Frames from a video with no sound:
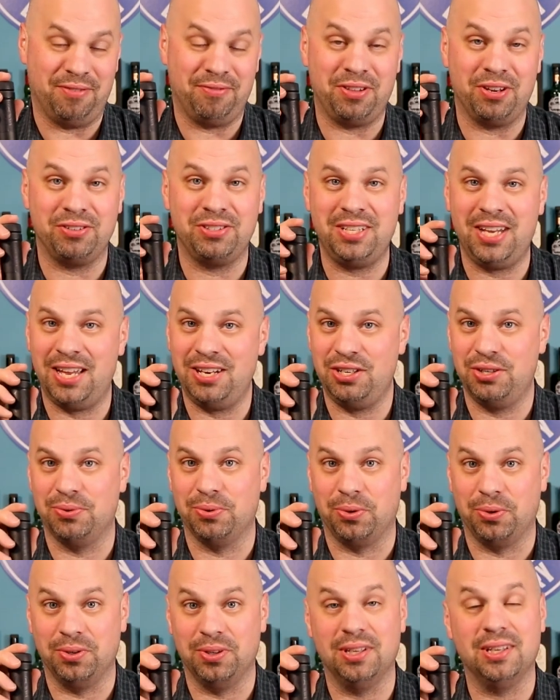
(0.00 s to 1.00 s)
of their
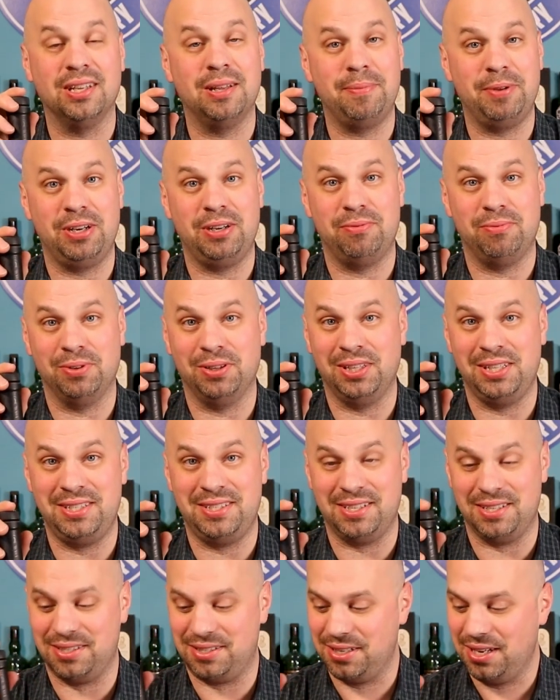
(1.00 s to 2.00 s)
ten-year-old limited
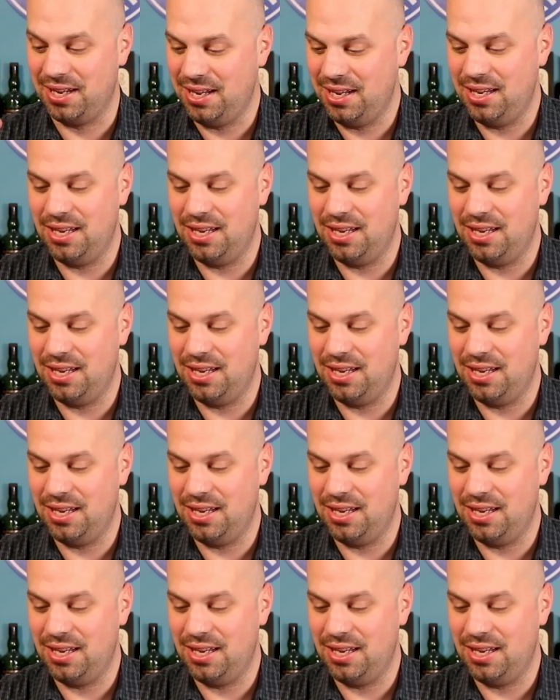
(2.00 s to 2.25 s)
releases.